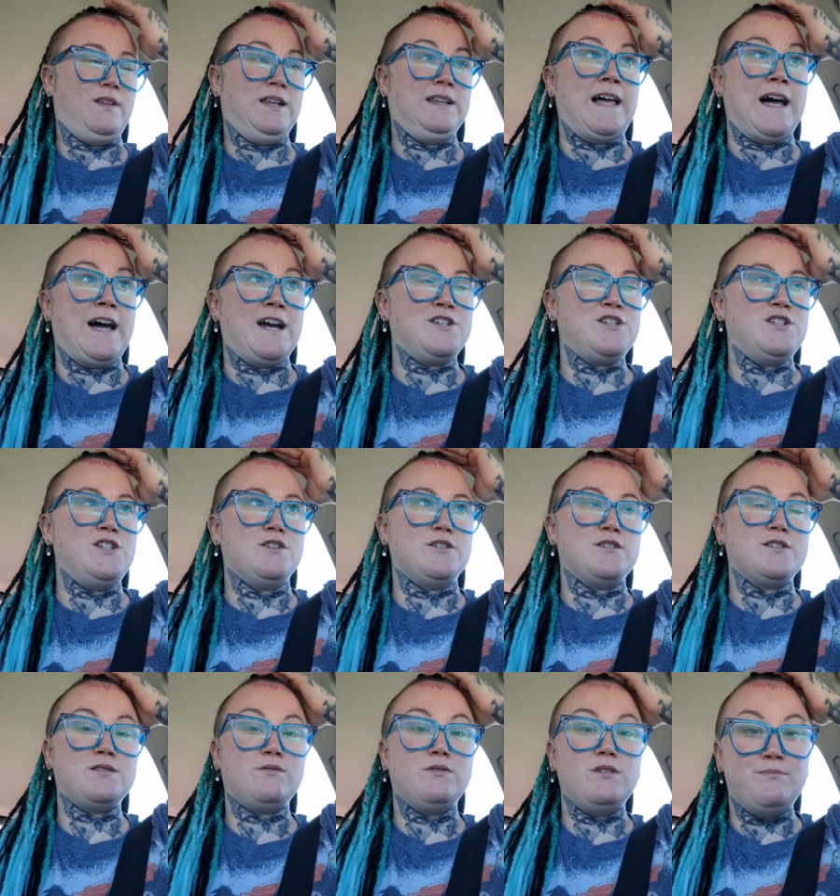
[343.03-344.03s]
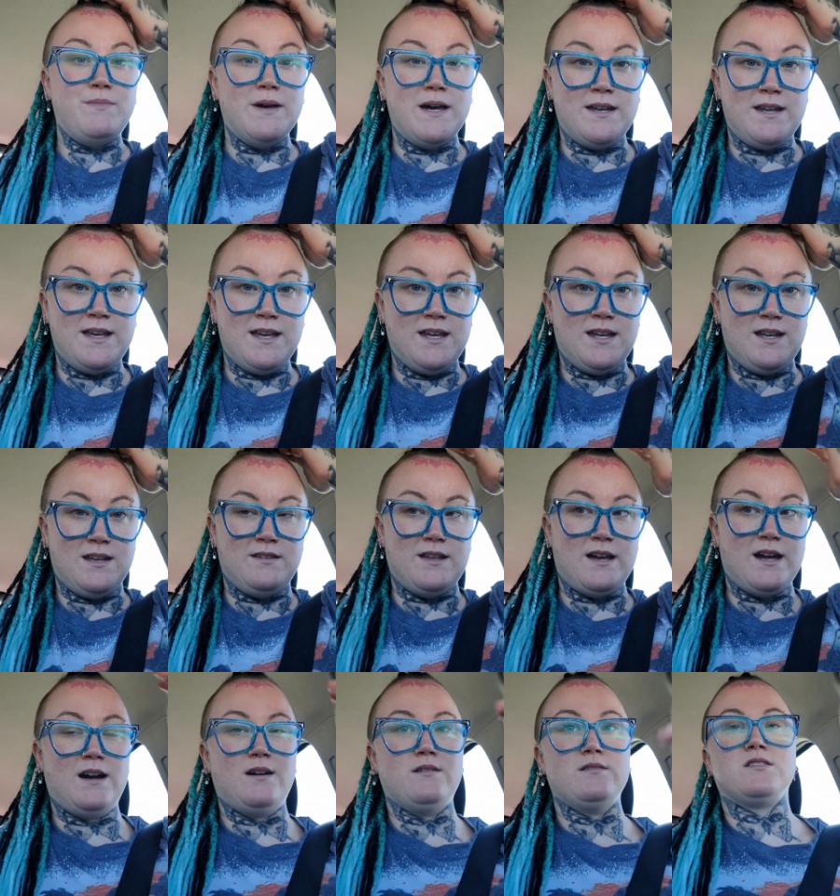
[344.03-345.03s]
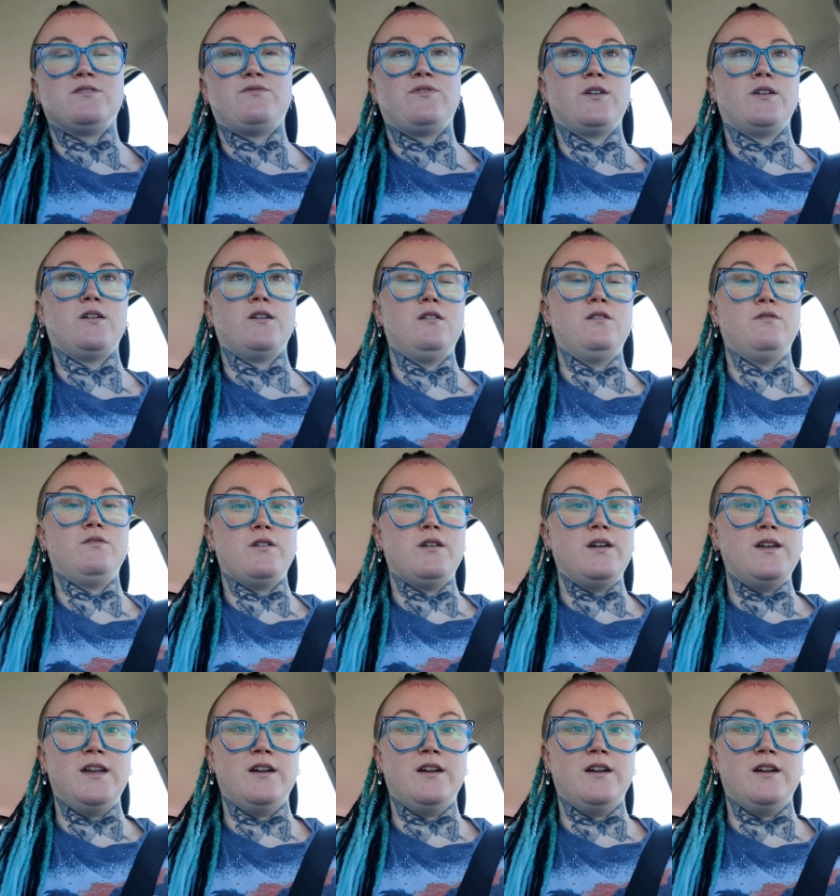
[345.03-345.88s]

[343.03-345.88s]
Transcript: last year, so we've been in the house for over a